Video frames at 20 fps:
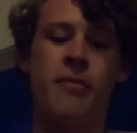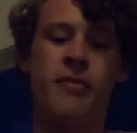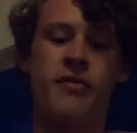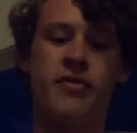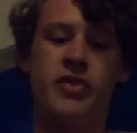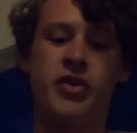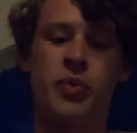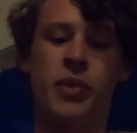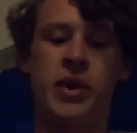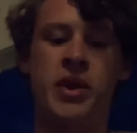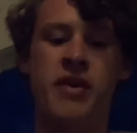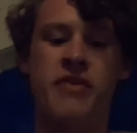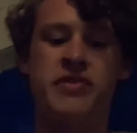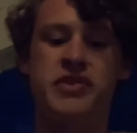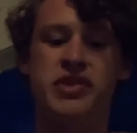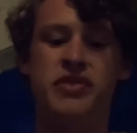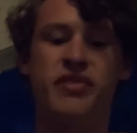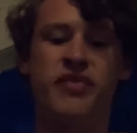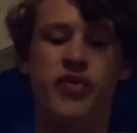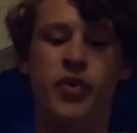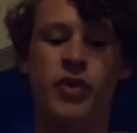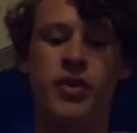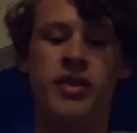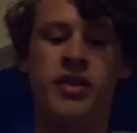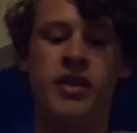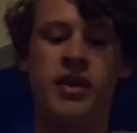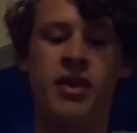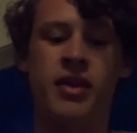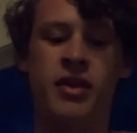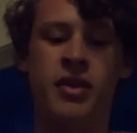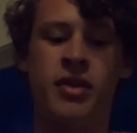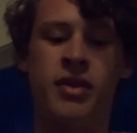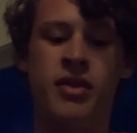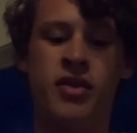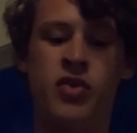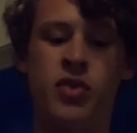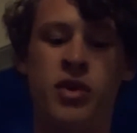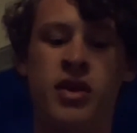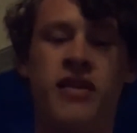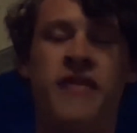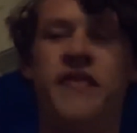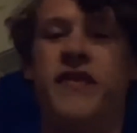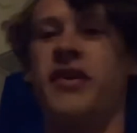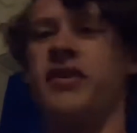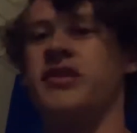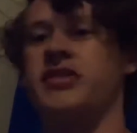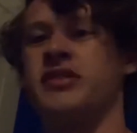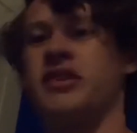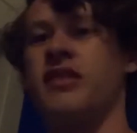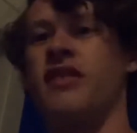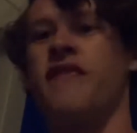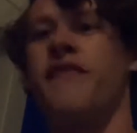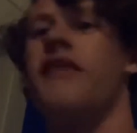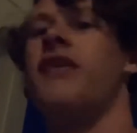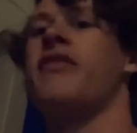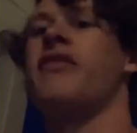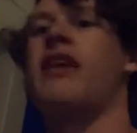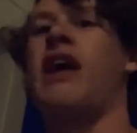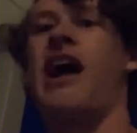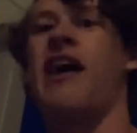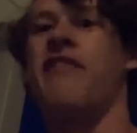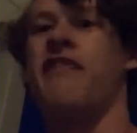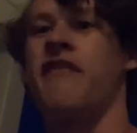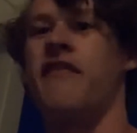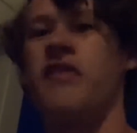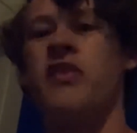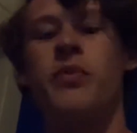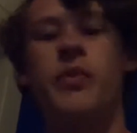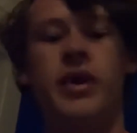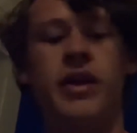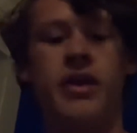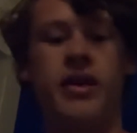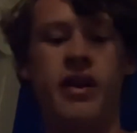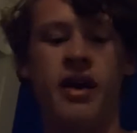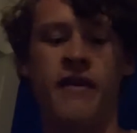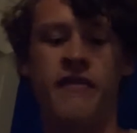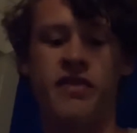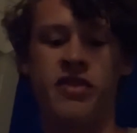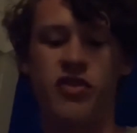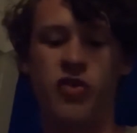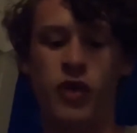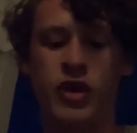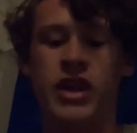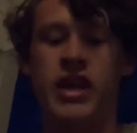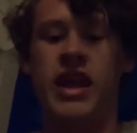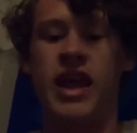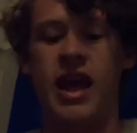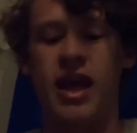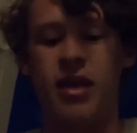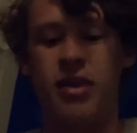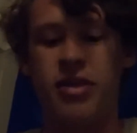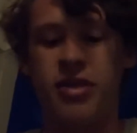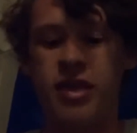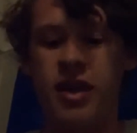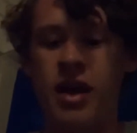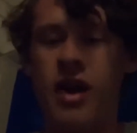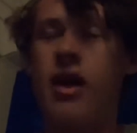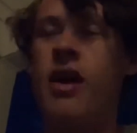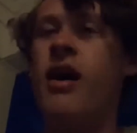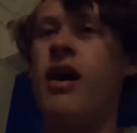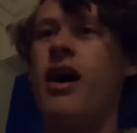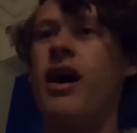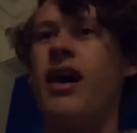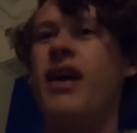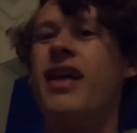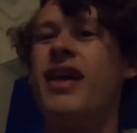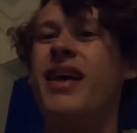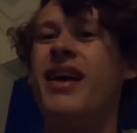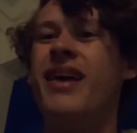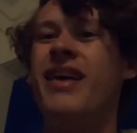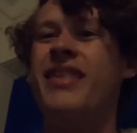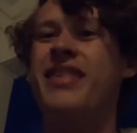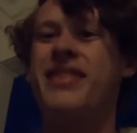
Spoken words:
the week of June 14th, 21st, and the first half of the week of the 28th.